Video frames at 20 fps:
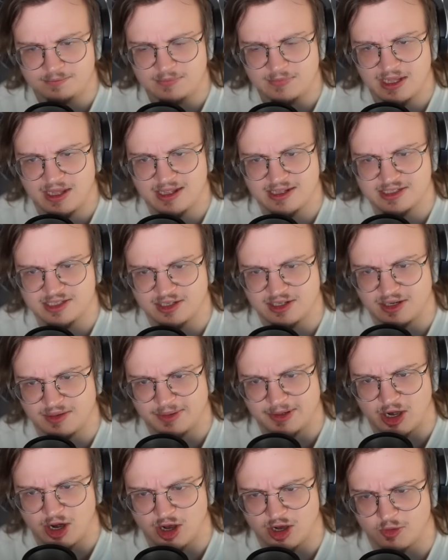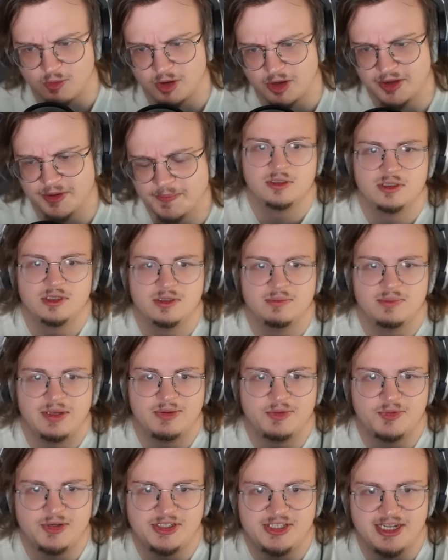That's a little bit awkward. Maybe
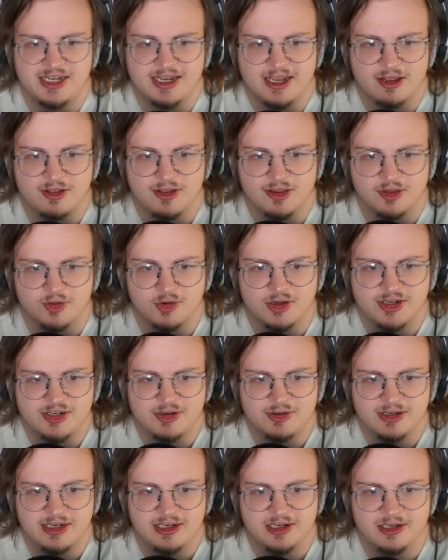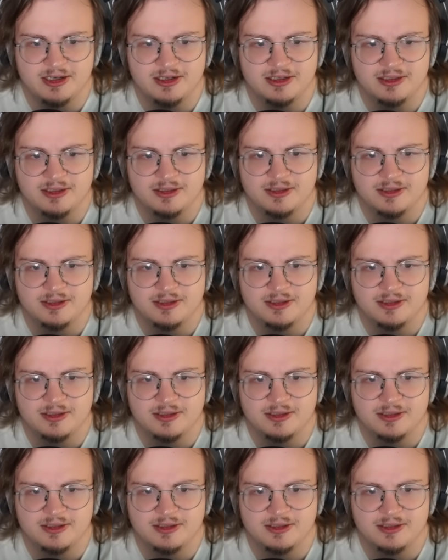we see a kill on Lunatone here?